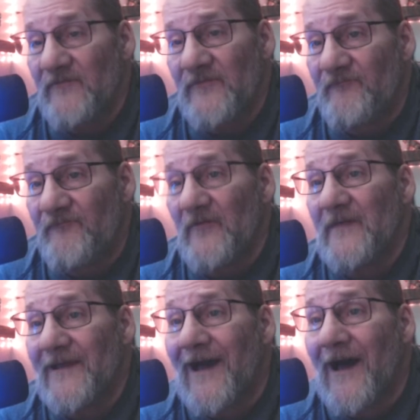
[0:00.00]
he's
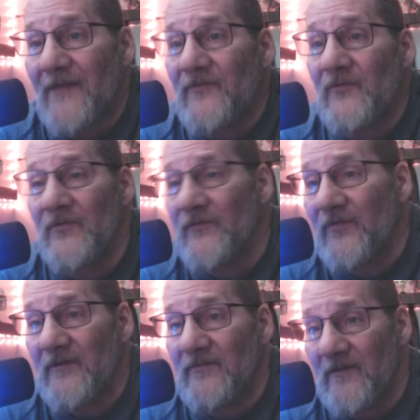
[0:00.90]
feeling the contours
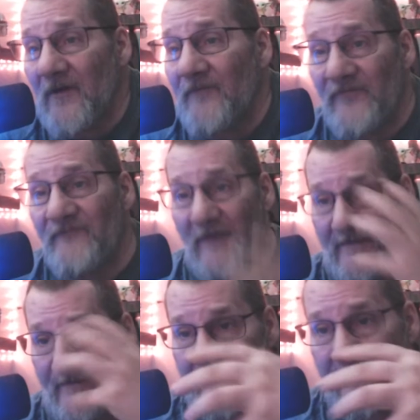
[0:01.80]
of the
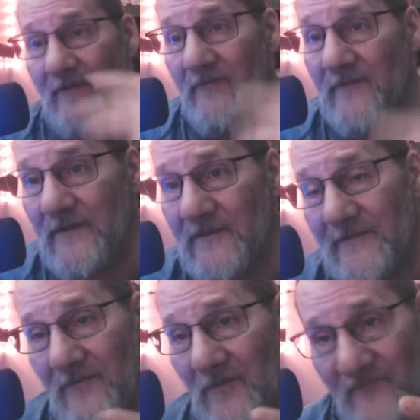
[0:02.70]
faces and everything.
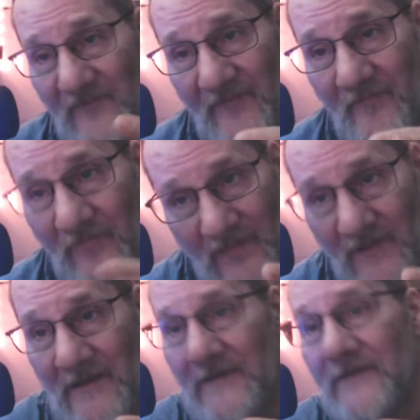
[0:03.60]
Because even if it's in
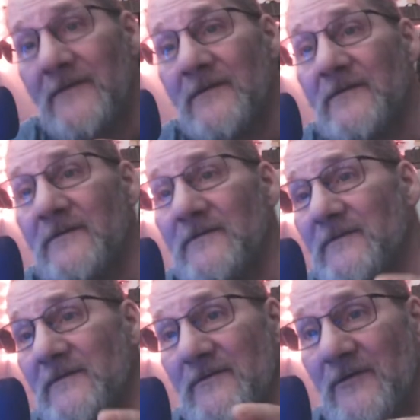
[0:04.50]
blood,
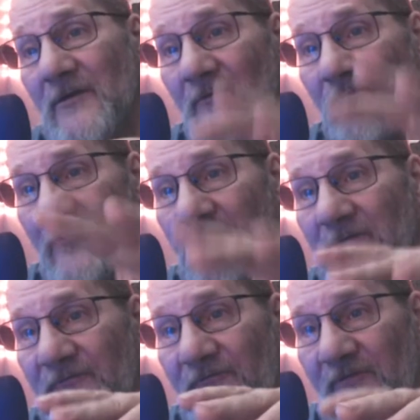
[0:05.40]

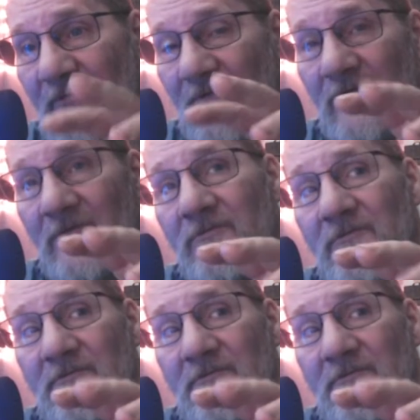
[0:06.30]
there's still